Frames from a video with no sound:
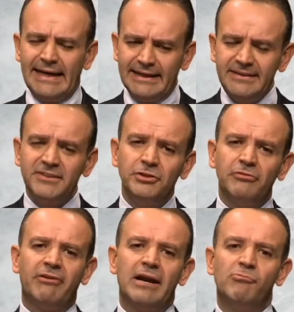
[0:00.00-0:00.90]
In this
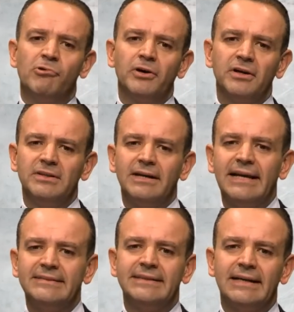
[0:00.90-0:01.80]
new framework, the
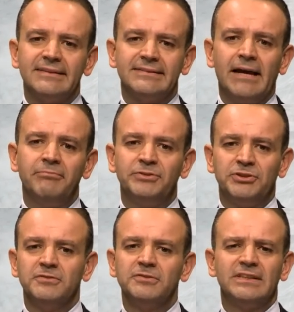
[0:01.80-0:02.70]
classical
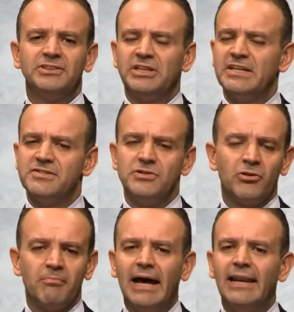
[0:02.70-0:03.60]
assumptions such as
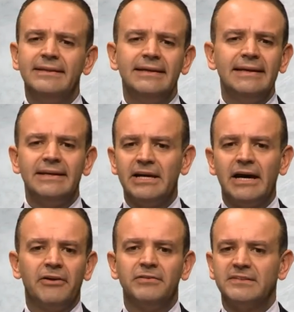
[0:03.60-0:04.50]
normality,
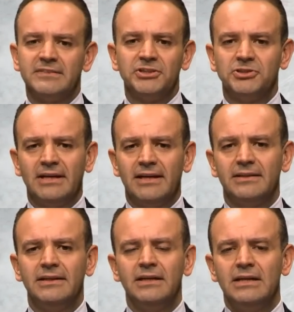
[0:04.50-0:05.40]
linearity and
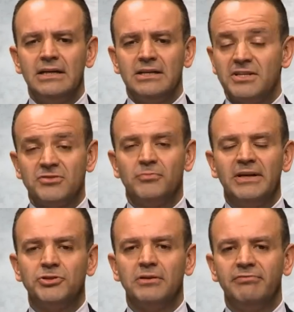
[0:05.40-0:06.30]
stationarity just to
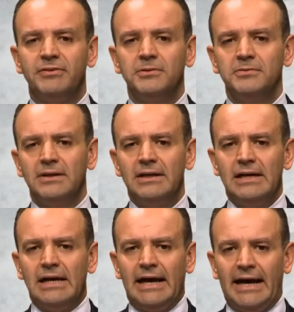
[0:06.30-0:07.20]
mention a few,
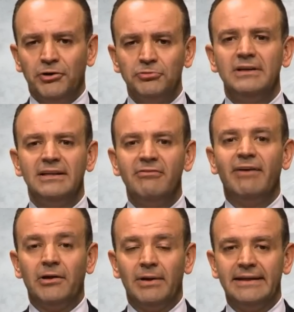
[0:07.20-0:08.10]
are routinely
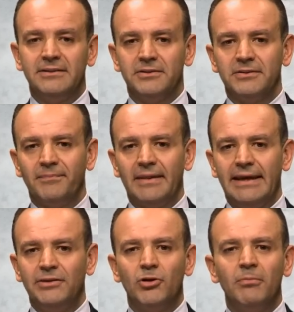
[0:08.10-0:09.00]
violated
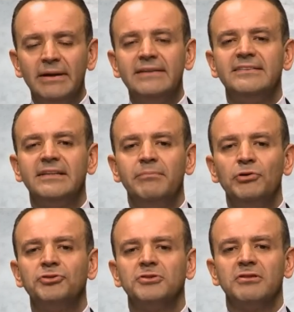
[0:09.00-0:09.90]
and the complete
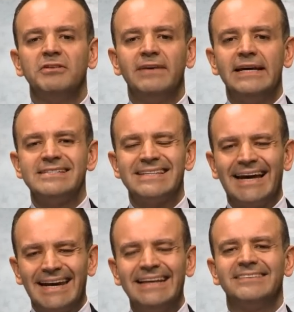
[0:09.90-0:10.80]
distributions of events
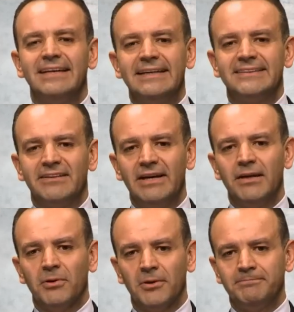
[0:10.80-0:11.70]
are less and less
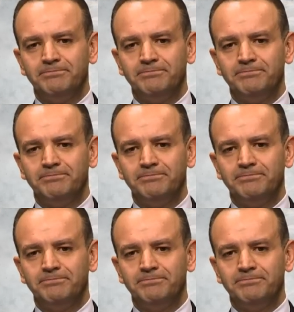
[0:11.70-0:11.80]
available.